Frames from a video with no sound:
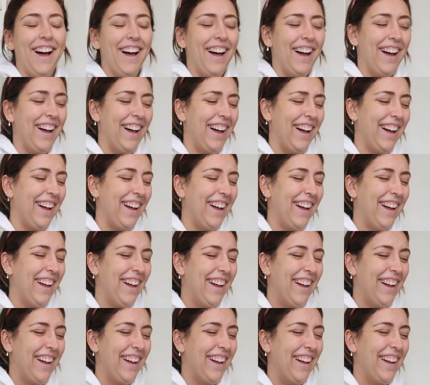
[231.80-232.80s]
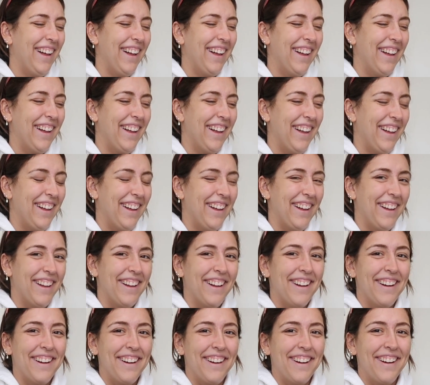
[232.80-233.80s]

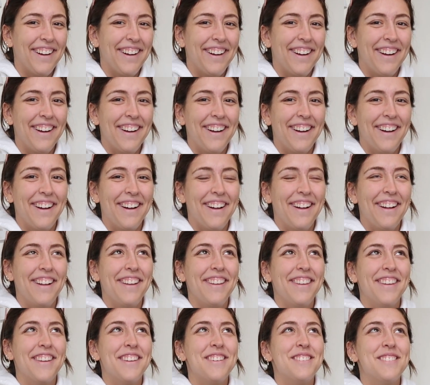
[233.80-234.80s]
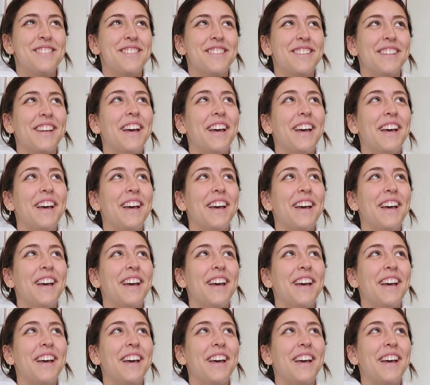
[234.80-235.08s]
[no speech]